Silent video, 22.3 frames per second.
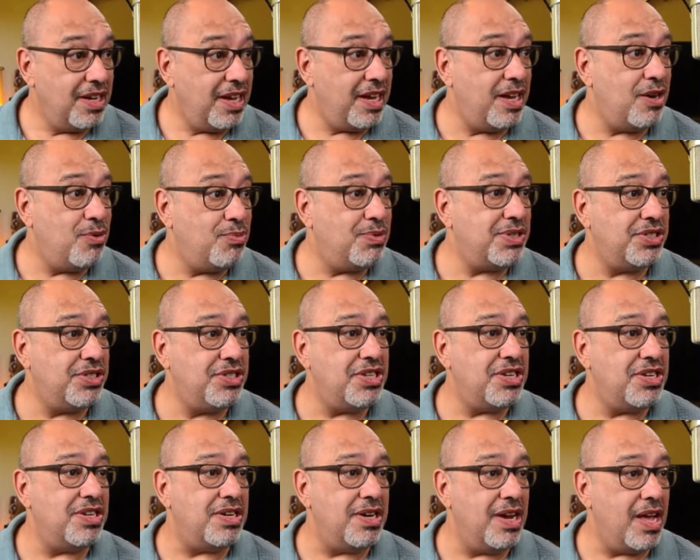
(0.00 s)
It was
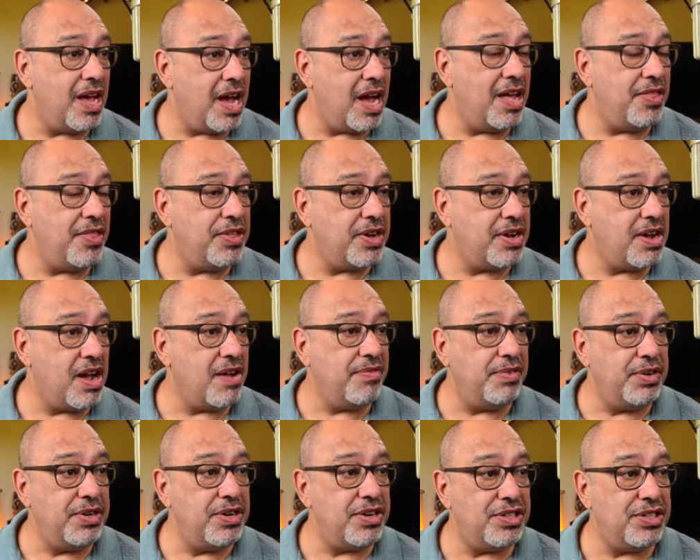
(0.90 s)
good. The
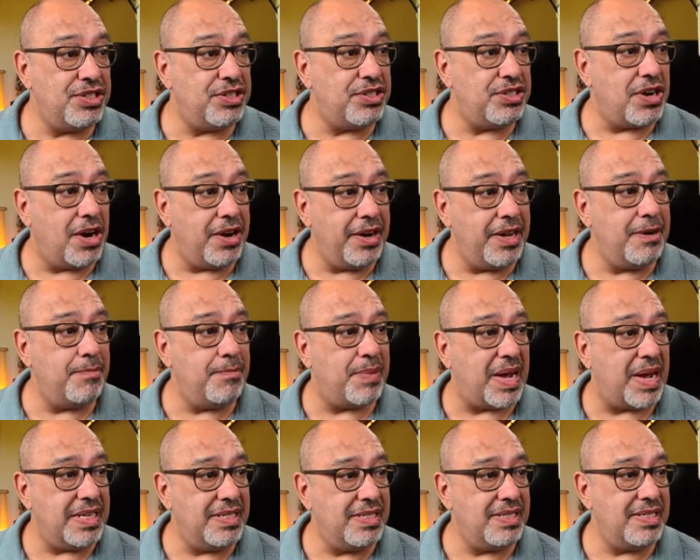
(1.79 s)
governor started
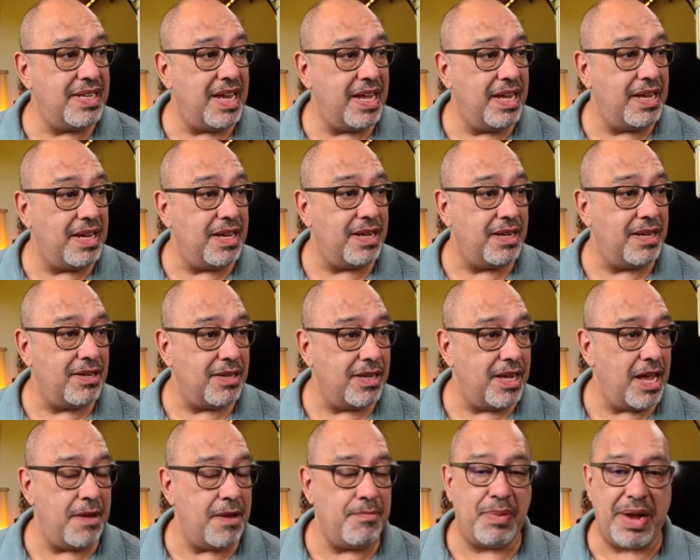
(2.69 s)
by saying
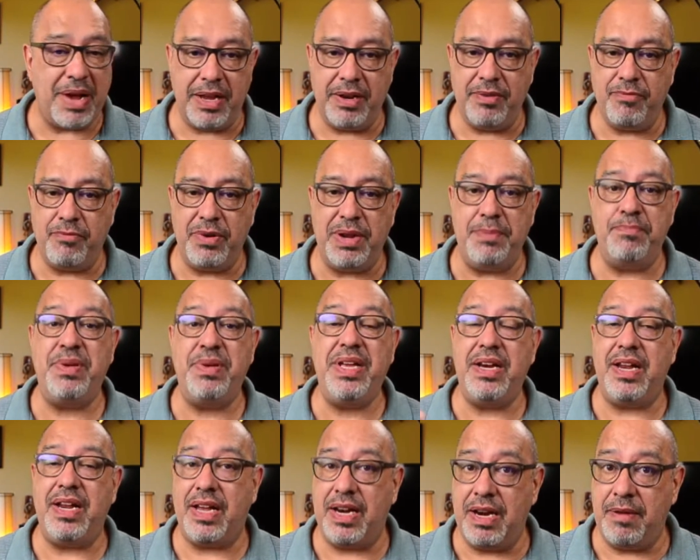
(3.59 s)
and by
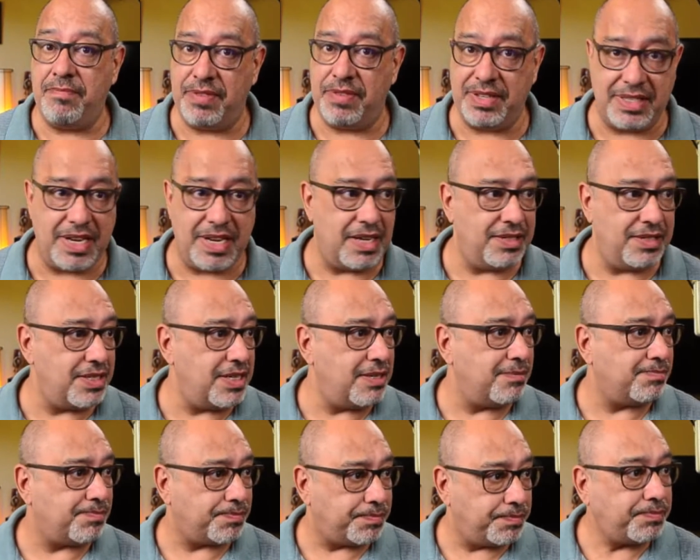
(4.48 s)
repeating and
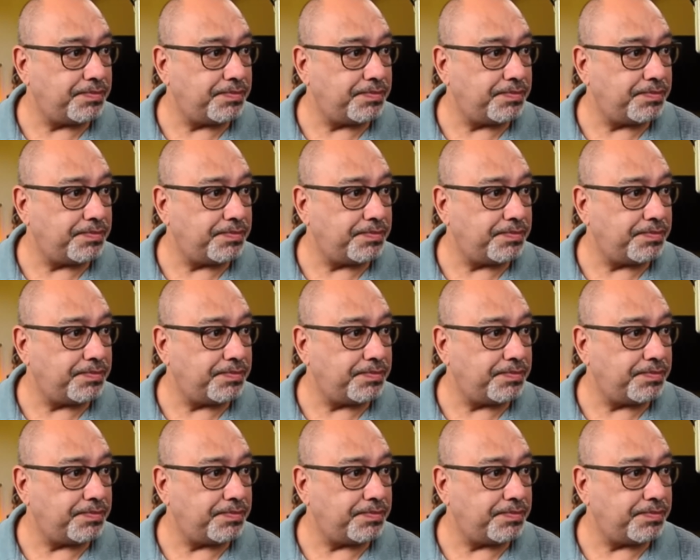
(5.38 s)
emphasizing